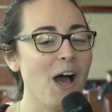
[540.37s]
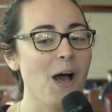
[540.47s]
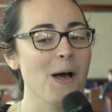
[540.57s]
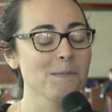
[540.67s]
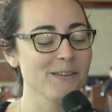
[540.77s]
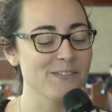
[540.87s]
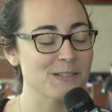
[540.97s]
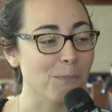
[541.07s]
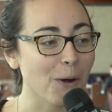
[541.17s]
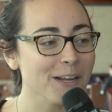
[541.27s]
Um, if
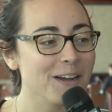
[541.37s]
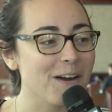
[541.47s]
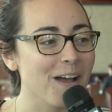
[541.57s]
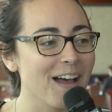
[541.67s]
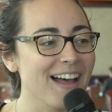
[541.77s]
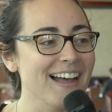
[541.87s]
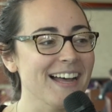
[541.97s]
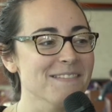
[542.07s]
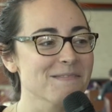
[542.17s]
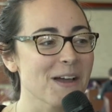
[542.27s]
it's Mardi Gras,
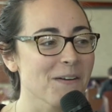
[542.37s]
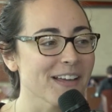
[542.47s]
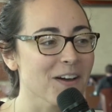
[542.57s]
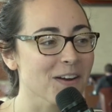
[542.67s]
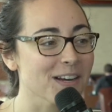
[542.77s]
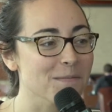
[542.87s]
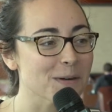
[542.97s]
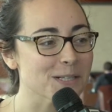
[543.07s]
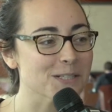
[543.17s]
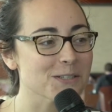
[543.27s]
I'm going on an
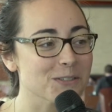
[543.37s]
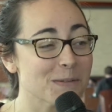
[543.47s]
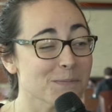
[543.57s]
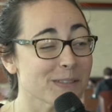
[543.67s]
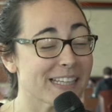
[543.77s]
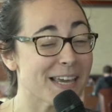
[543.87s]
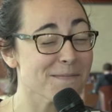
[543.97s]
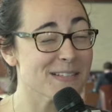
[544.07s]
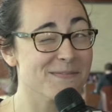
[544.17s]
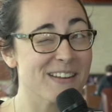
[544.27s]
immersion trip with campus